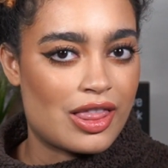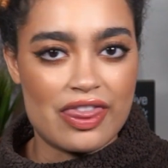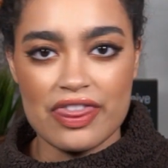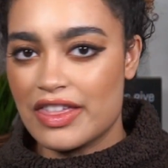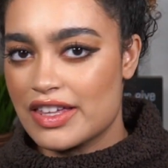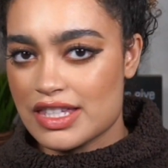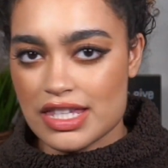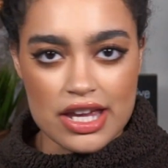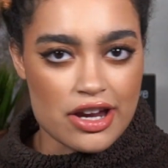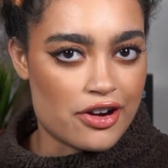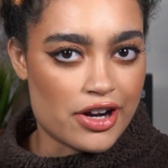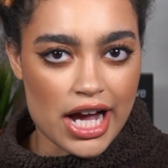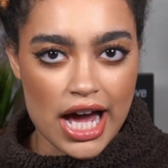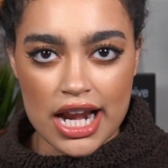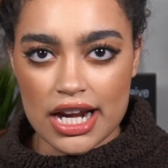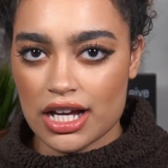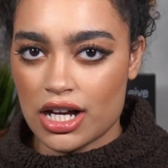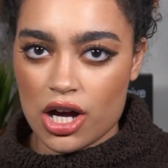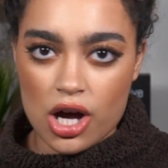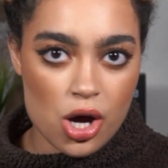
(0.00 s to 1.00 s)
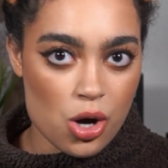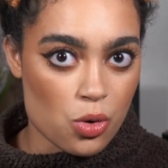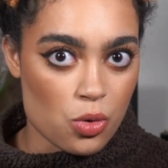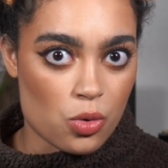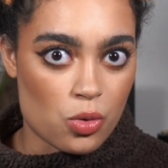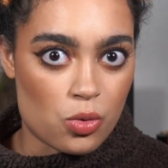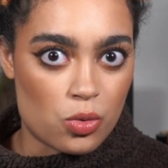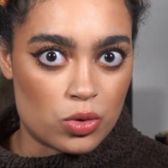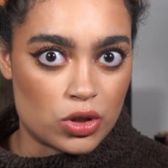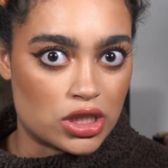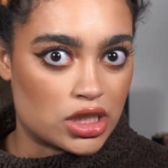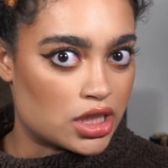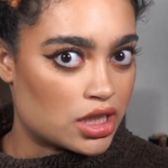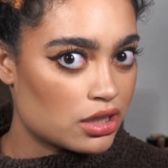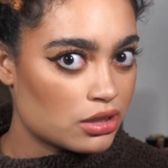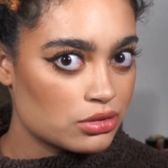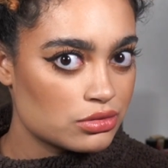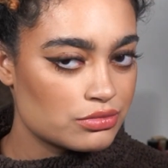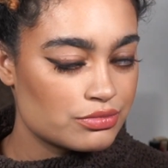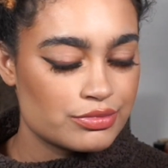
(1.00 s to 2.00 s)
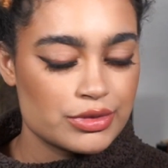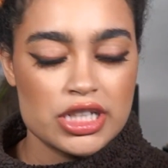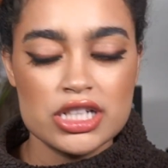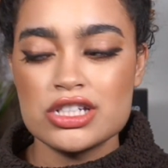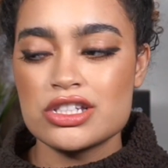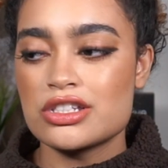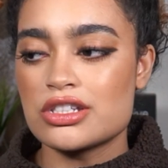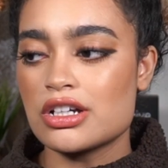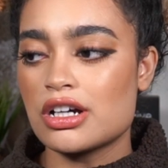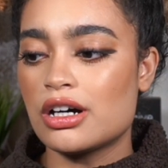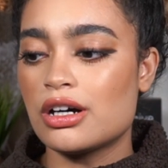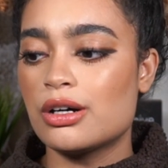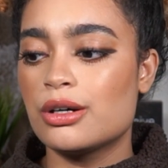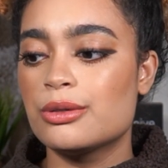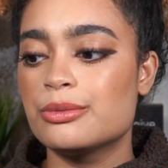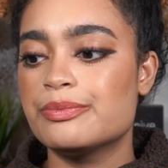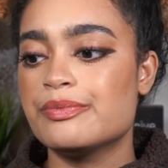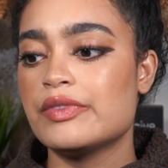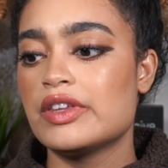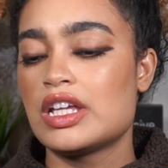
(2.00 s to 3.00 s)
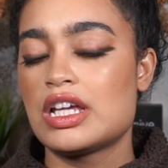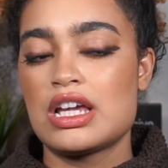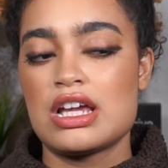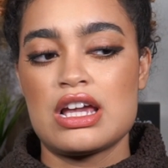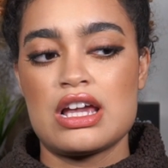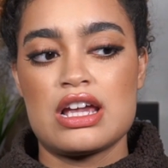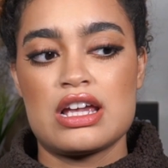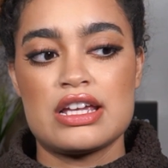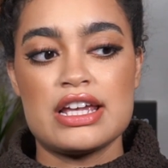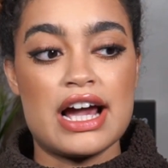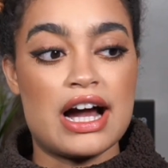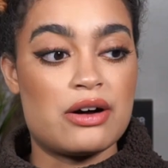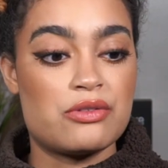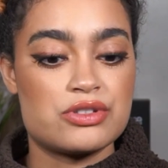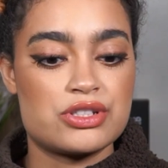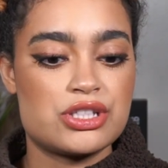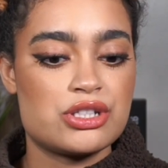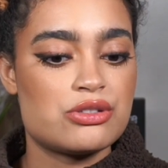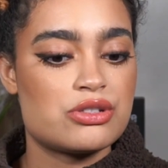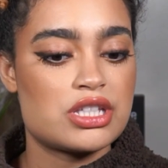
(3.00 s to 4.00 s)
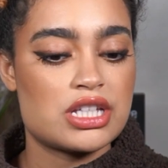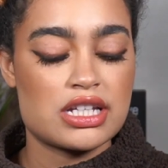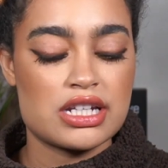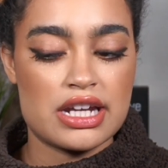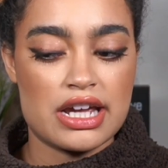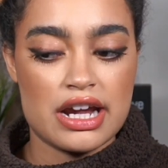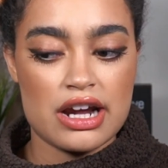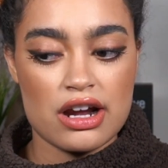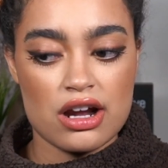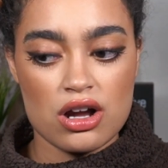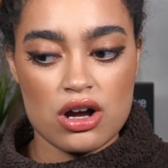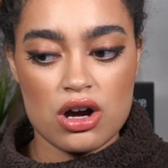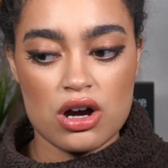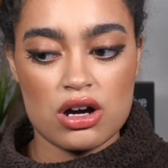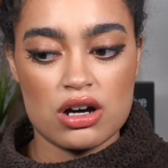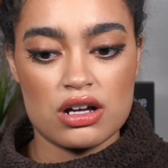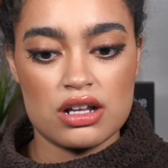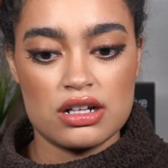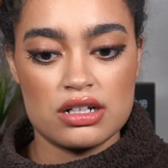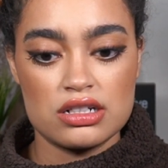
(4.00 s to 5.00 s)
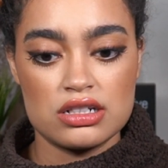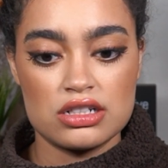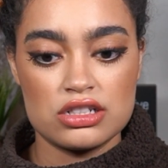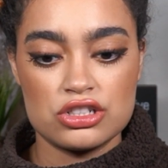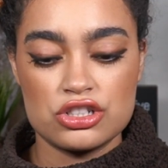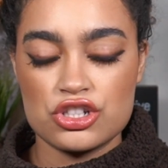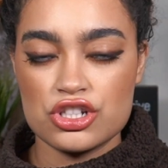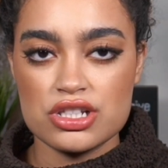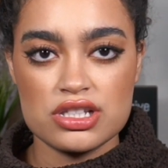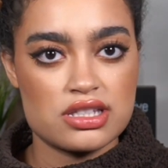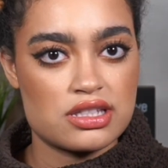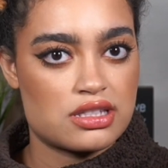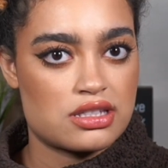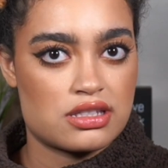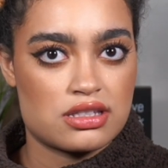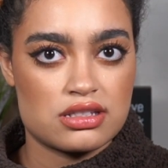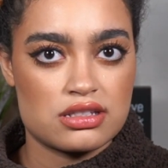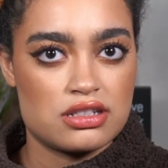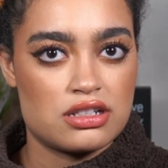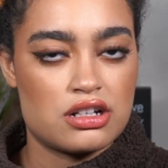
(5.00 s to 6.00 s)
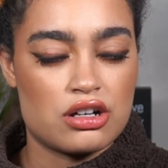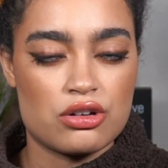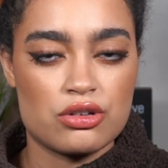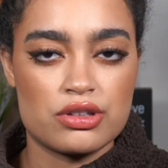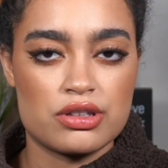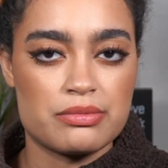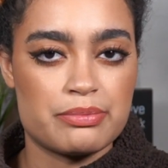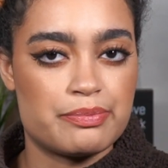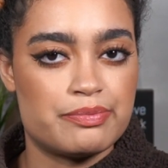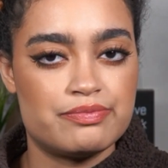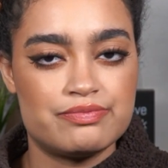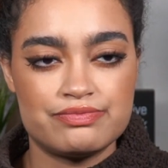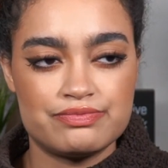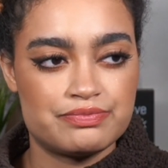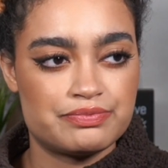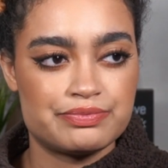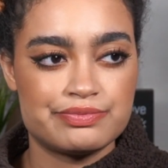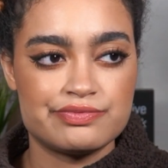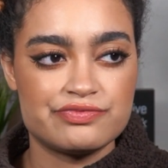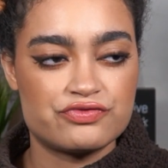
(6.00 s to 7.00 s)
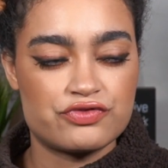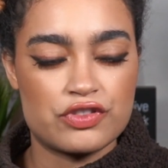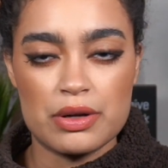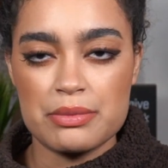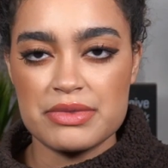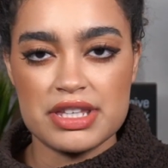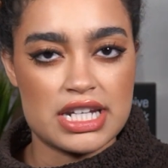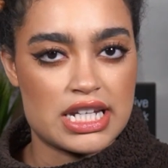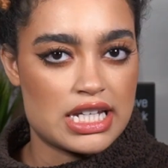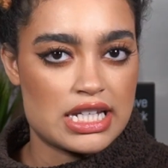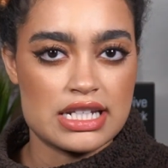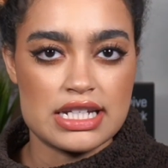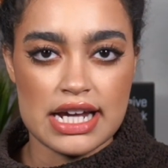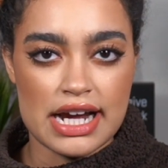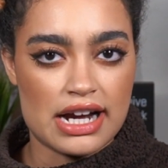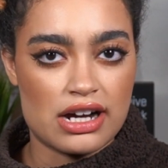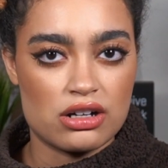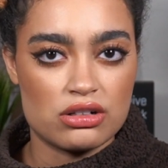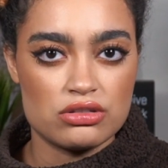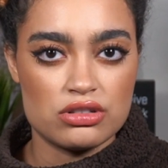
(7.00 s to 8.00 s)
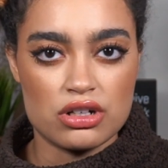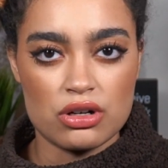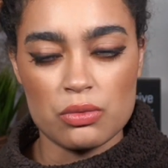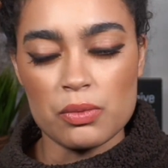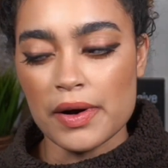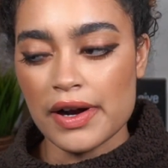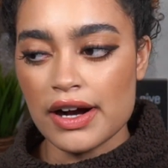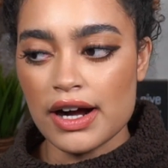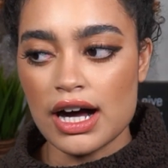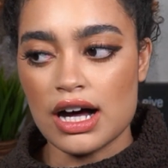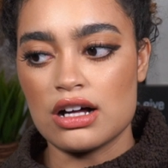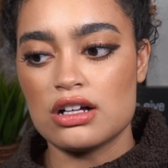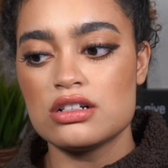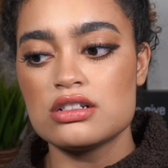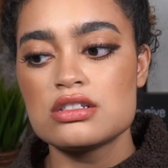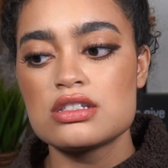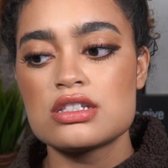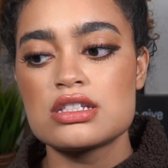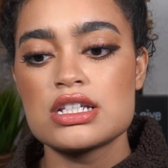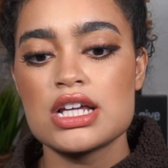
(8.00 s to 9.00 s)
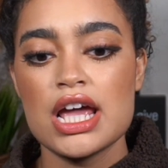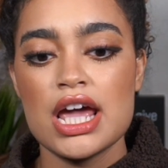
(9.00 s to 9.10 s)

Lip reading: this hair gotta go, So yeah, I was using Nair on just, from the knee down, nowhere else.